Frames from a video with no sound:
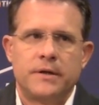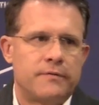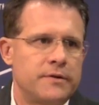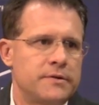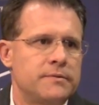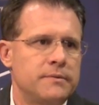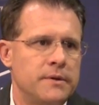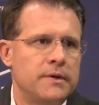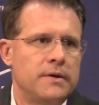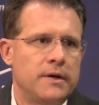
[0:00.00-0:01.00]
difference
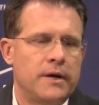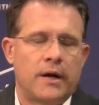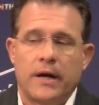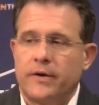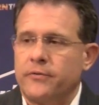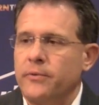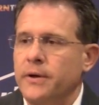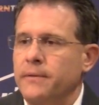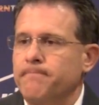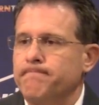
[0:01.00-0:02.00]
in the last
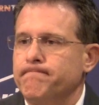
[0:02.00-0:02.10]
week.